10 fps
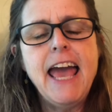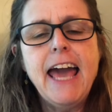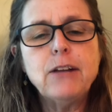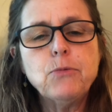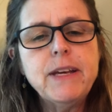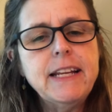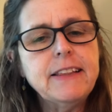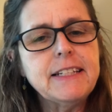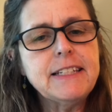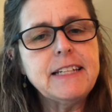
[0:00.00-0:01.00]
and reading
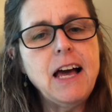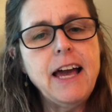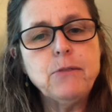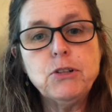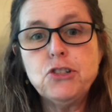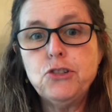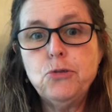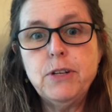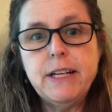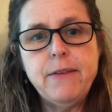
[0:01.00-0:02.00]
the sign which
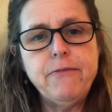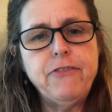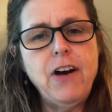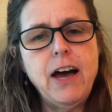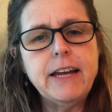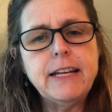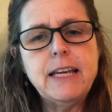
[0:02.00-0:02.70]
suited him fine,